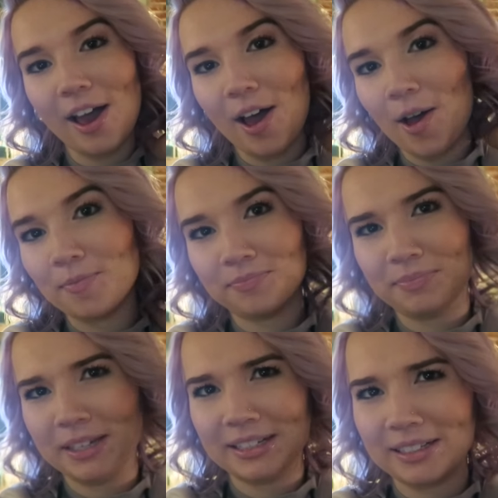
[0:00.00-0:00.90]
um,
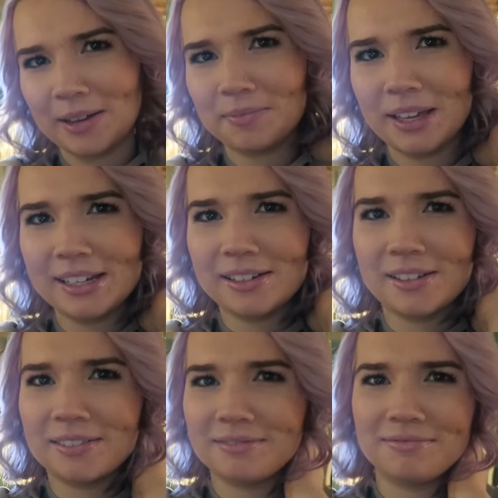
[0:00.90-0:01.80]
because I'm like
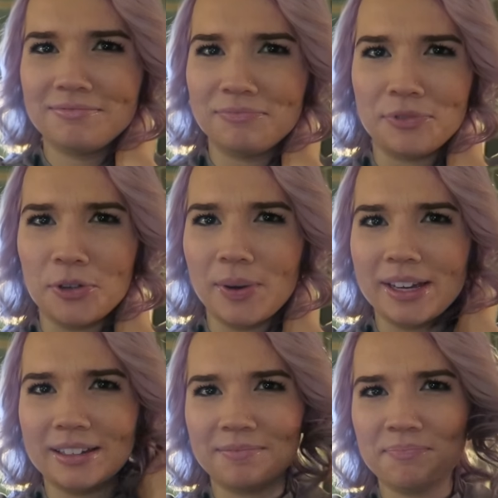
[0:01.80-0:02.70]

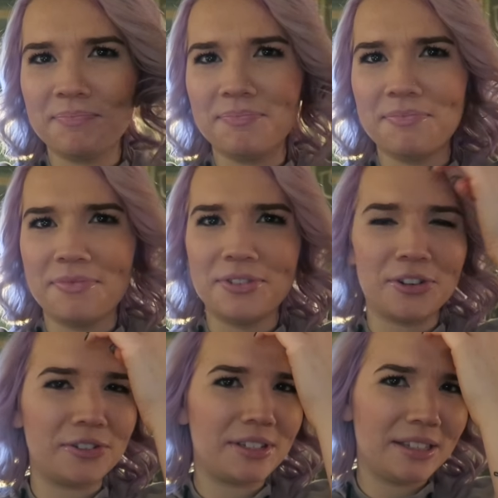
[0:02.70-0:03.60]
doing
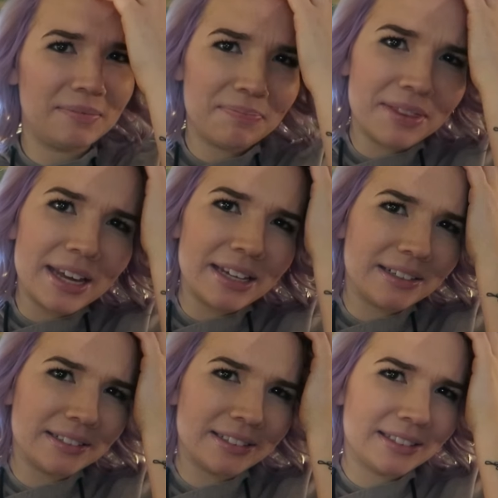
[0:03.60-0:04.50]
certain
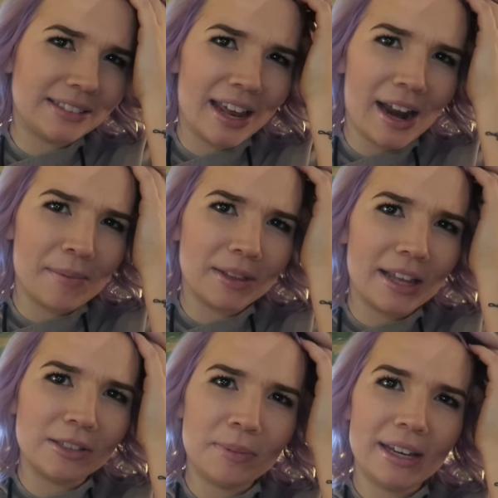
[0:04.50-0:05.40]
things that I'm a
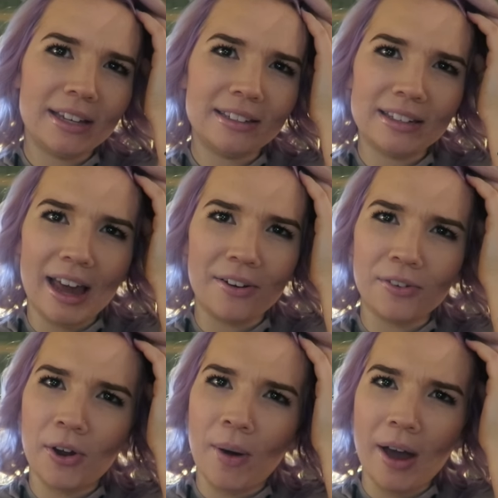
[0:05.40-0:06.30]
lesbian. I
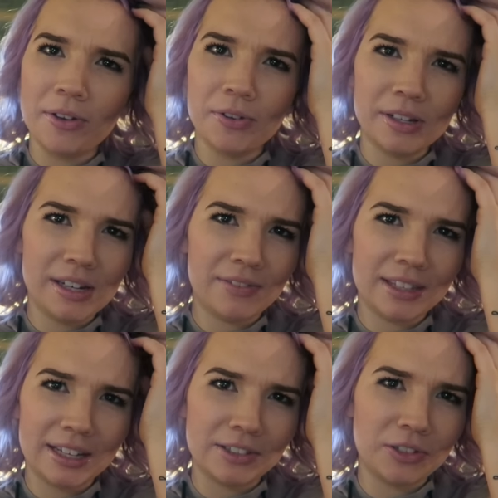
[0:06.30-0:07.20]
don't know how you could even
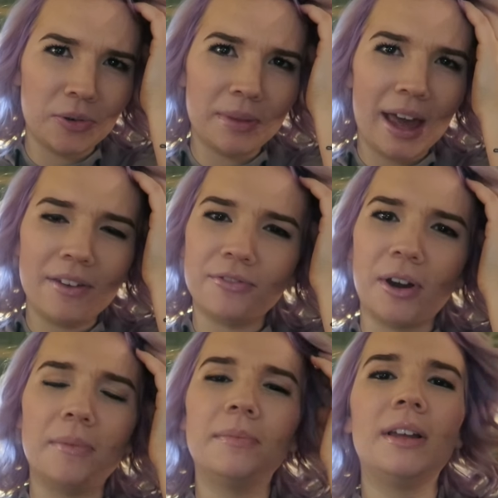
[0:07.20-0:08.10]
like assume that
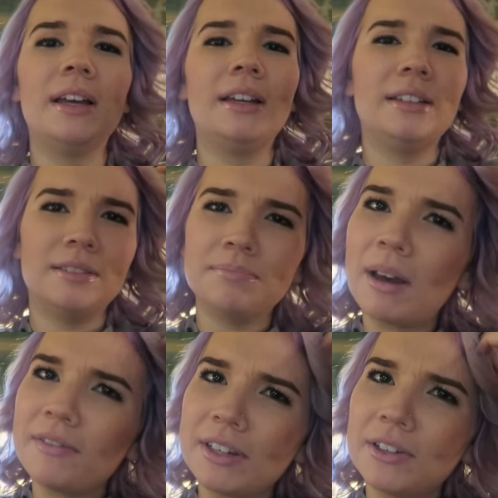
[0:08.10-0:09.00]
from
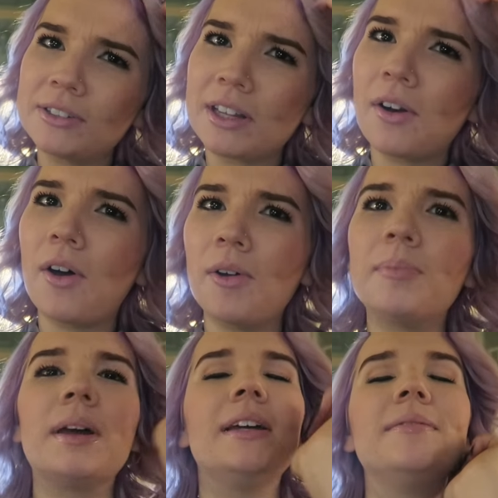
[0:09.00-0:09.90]
my videos at all,
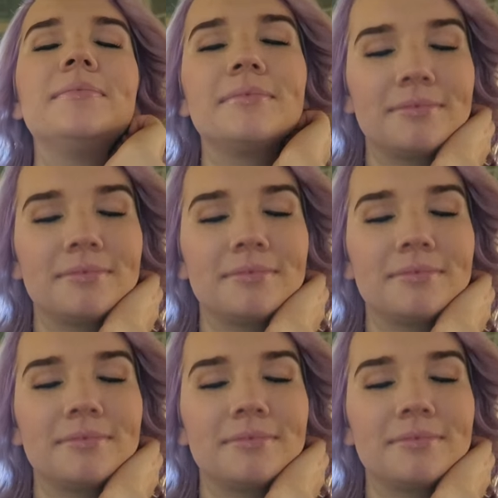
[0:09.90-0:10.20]
but